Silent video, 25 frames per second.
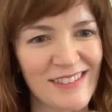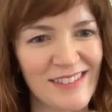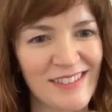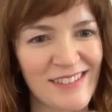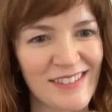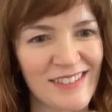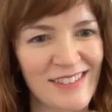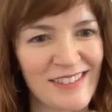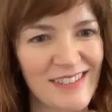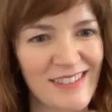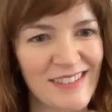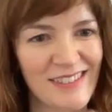
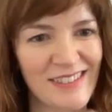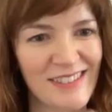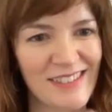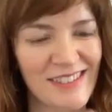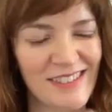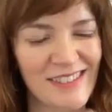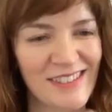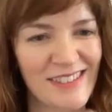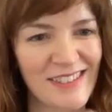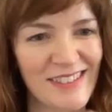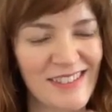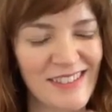
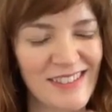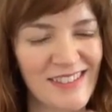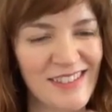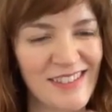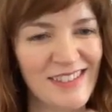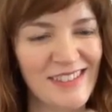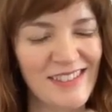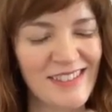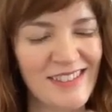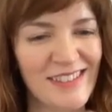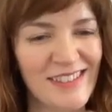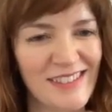
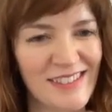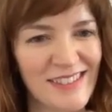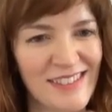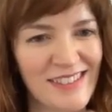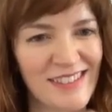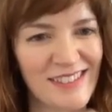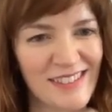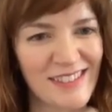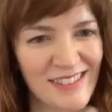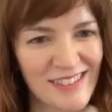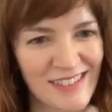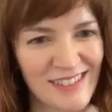
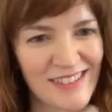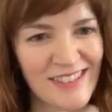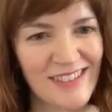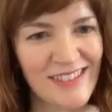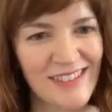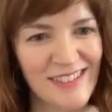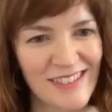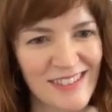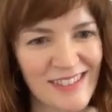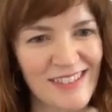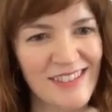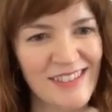
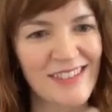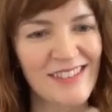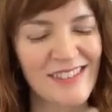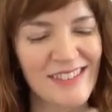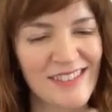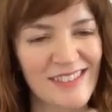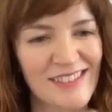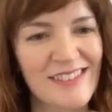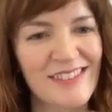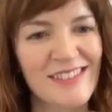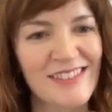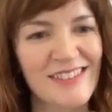
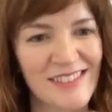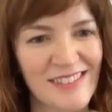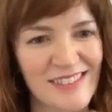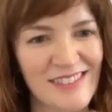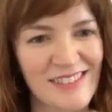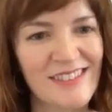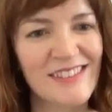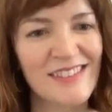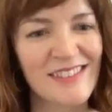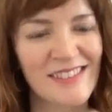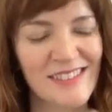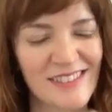
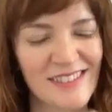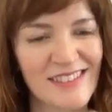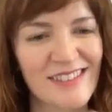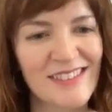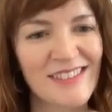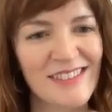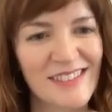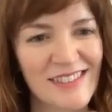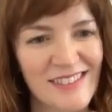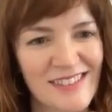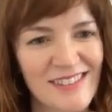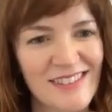
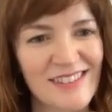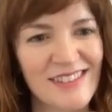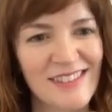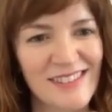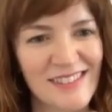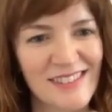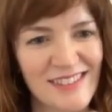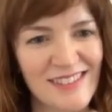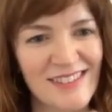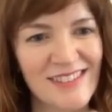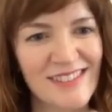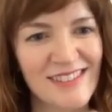
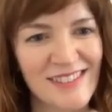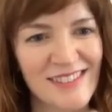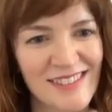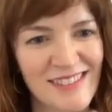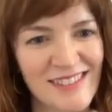(not speaking)